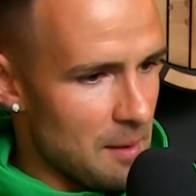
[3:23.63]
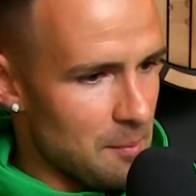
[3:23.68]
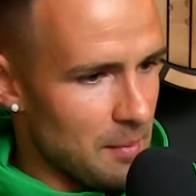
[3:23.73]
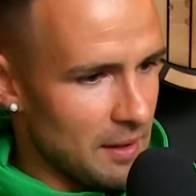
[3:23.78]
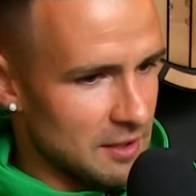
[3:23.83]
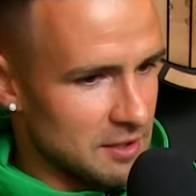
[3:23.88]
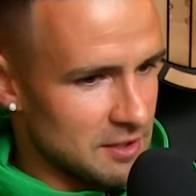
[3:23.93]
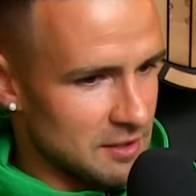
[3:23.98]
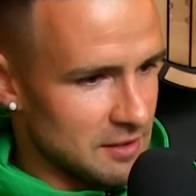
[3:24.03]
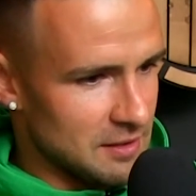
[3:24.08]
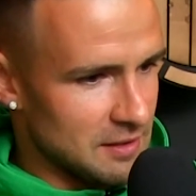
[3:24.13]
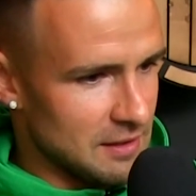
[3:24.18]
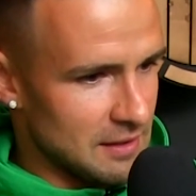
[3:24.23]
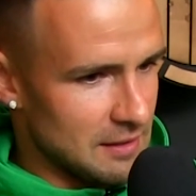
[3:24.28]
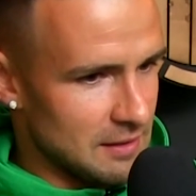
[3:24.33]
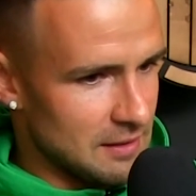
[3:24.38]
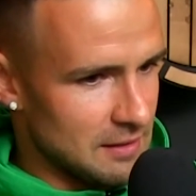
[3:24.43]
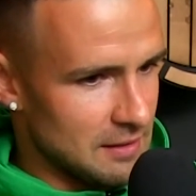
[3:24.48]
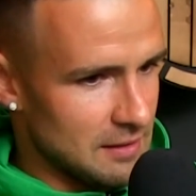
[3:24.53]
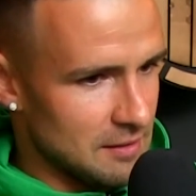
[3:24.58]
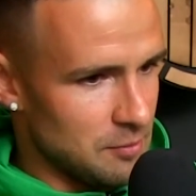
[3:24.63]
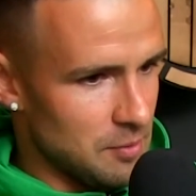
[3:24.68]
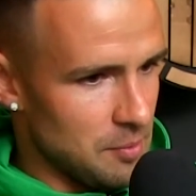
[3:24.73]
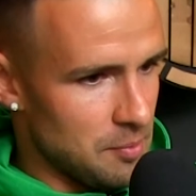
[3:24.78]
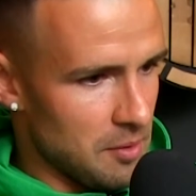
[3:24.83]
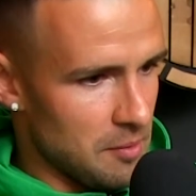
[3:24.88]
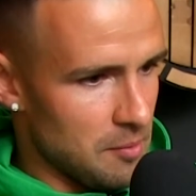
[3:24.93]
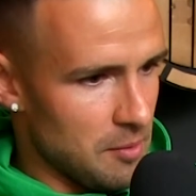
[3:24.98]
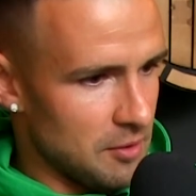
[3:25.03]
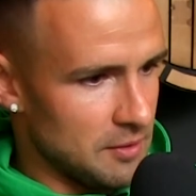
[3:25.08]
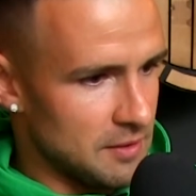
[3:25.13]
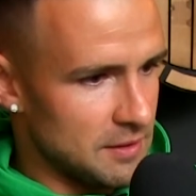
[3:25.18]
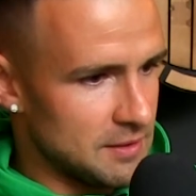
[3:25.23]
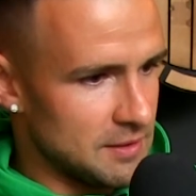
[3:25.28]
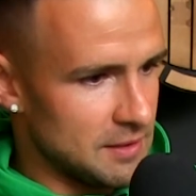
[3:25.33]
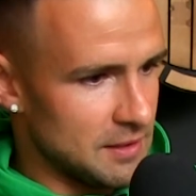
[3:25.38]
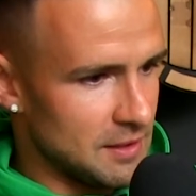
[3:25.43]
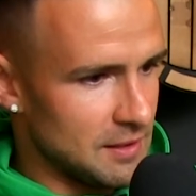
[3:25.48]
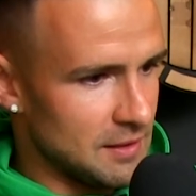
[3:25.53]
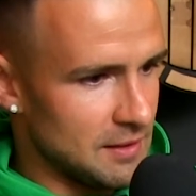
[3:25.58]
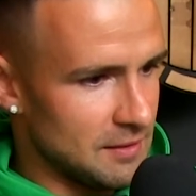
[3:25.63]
make sure that we promote this year.